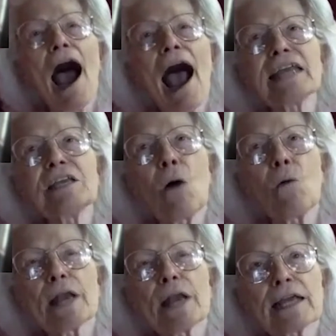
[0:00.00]
I know
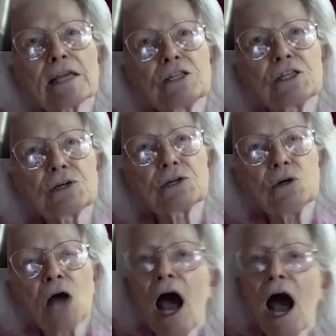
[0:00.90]
what I can
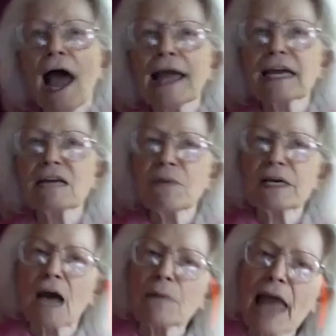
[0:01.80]
do. I can
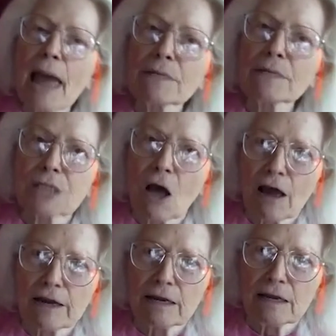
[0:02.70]
become an
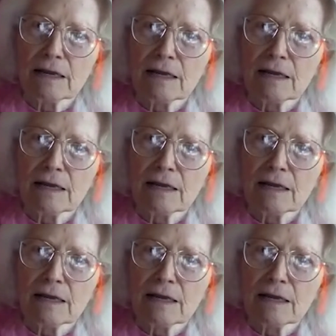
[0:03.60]
Amazon.